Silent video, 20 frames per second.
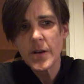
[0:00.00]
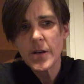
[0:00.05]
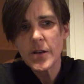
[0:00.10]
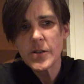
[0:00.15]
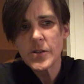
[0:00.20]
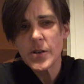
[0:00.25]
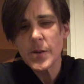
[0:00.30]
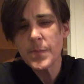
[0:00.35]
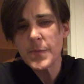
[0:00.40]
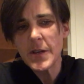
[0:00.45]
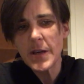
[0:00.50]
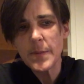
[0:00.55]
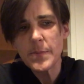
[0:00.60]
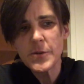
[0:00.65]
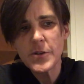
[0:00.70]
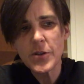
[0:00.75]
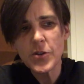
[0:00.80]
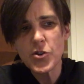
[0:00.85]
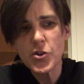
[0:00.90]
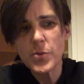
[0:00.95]

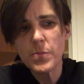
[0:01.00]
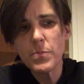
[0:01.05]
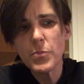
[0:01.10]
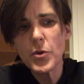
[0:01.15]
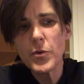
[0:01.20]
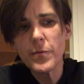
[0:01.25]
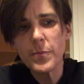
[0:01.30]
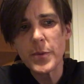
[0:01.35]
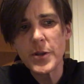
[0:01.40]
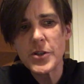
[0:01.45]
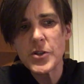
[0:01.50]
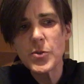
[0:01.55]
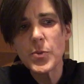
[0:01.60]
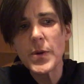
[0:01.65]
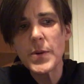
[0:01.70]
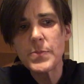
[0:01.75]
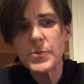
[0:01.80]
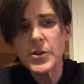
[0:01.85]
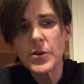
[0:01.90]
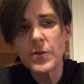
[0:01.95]
Sometimes such a movement
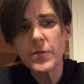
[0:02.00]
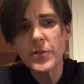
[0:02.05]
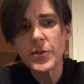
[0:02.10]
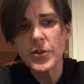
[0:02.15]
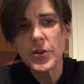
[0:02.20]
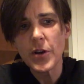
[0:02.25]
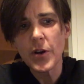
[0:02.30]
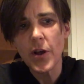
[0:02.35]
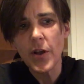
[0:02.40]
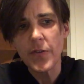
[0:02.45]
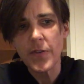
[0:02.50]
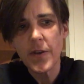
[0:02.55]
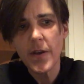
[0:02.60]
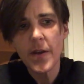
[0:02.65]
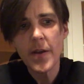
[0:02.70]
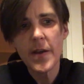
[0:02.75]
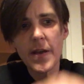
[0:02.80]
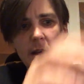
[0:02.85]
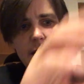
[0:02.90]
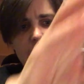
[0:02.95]
sweeps over the lot.
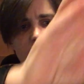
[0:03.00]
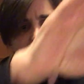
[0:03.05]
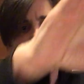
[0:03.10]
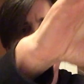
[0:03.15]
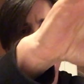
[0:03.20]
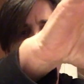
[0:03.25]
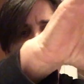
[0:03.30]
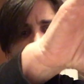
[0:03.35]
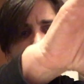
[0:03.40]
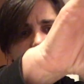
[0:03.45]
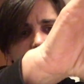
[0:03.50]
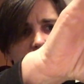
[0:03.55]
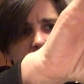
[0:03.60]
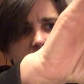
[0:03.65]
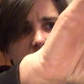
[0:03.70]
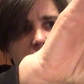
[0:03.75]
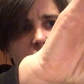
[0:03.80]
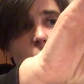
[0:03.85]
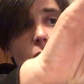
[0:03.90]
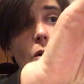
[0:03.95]

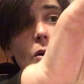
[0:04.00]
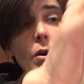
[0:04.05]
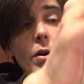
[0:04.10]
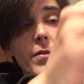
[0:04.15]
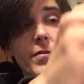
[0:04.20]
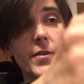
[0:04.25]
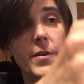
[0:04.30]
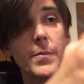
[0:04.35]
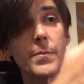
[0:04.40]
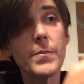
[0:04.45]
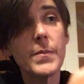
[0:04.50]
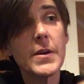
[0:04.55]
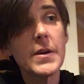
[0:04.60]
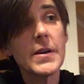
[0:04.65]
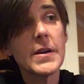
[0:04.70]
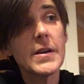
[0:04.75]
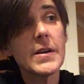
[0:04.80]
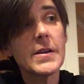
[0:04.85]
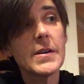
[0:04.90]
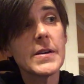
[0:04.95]
Then all of them
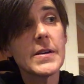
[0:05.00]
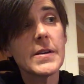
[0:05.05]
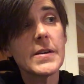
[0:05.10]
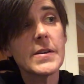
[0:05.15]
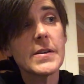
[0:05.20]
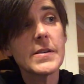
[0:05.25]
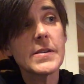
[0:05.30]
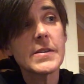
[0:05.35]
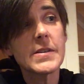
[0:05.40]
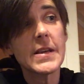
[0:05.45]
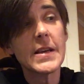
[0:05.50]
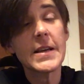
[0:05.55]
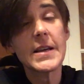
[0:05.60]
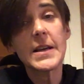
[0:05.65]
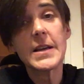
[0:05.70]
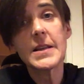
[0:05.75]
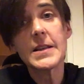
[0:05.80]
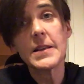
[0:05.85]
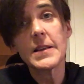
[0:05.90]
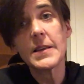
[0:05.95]
sink a
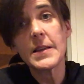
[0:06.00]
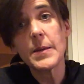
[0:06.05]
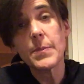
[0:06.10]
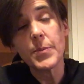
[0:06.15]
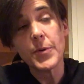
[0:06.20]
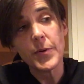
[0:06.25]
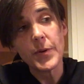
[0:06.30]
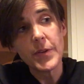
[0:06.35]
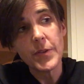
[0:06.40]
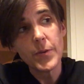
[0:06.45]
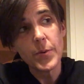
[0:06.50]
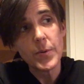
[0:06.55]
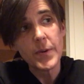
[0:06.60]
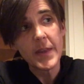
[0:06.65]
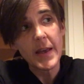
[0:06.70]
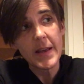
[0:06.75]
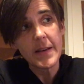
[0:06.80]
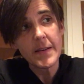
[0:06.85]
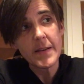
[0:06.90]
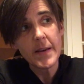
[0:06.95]
little deeper into
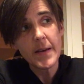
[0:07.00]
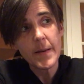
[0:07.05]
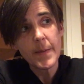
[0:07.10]
that.